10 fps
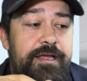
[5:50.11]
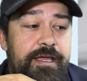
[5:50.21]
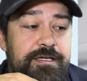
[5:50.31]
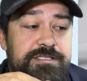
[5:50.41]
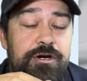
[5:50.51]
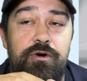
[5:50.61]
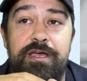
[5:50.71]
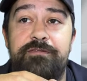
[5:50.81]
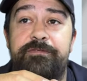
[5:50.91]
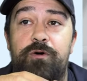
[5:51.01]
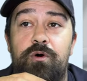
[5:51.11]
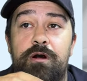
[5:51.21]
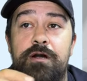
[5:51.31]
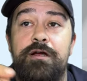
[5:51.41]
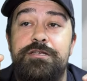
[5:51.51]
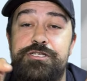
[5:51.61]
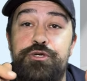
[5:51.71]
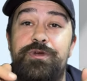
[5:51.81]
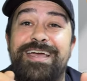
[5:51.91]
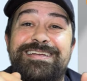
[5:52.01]
is going for
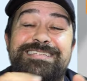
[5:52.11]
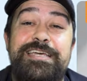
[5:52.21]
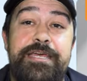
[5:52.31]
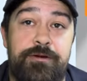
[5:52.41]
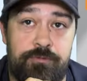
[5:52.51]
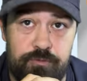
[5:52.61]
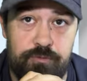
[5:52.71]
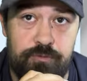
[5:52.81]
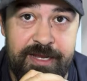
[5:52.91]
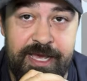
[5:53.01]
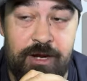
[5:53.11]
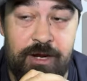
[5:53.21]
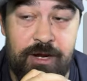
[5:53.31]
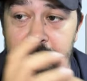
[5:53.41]
two nineteen right now.